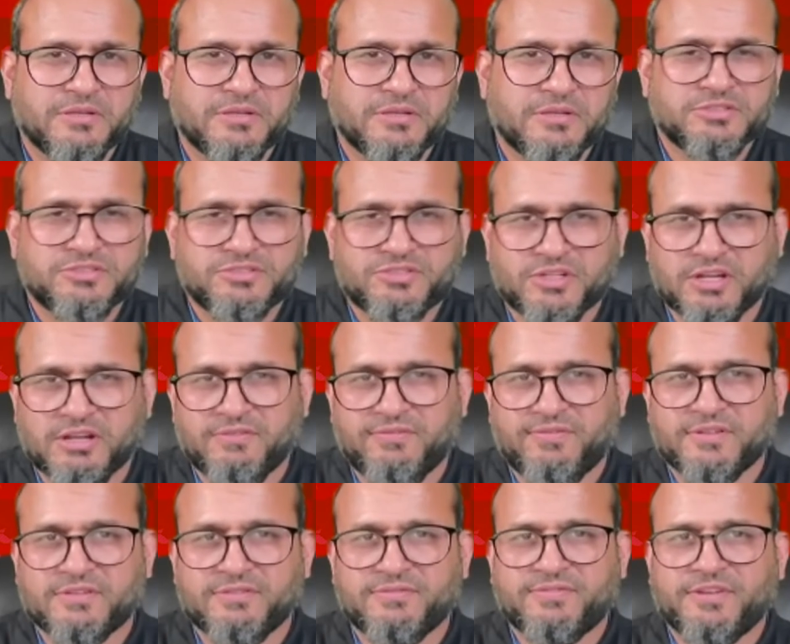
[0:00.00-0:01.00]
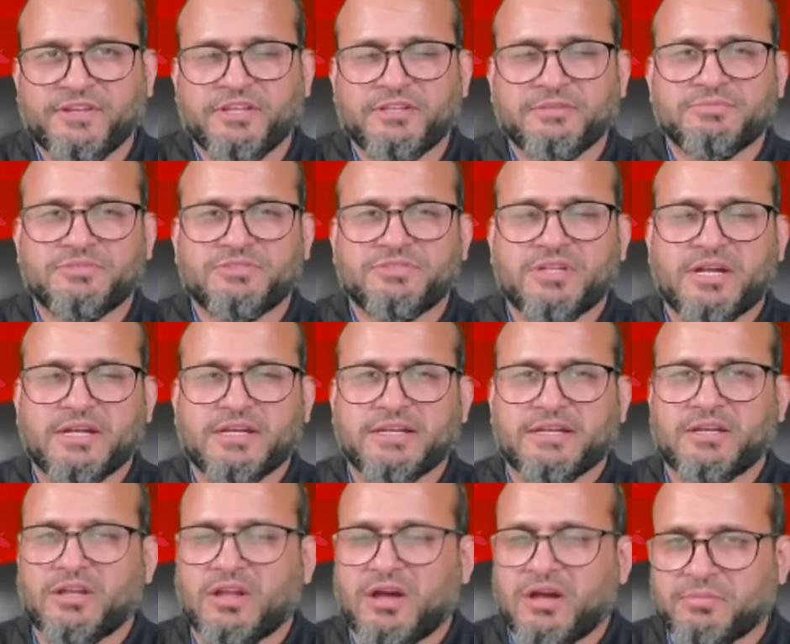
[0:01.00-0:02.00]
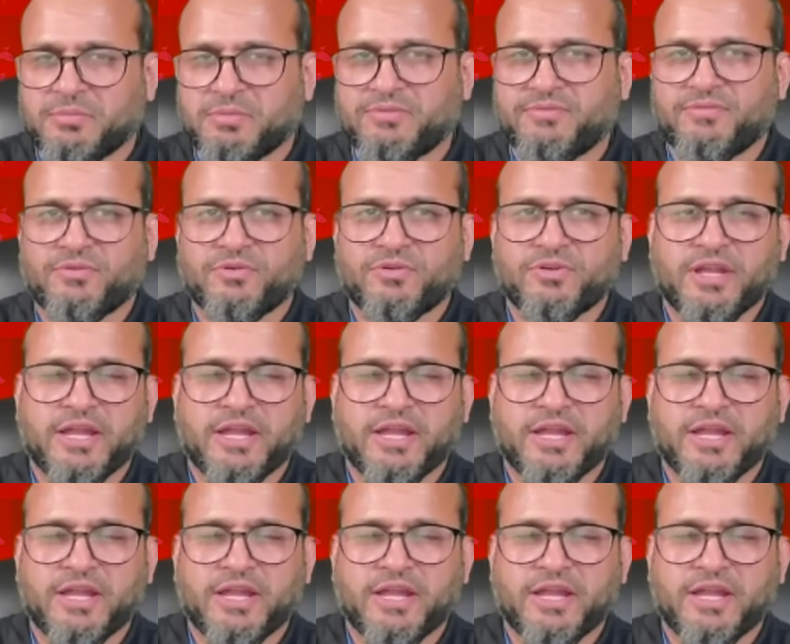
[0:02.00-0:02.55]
The struggle for the freedom started long before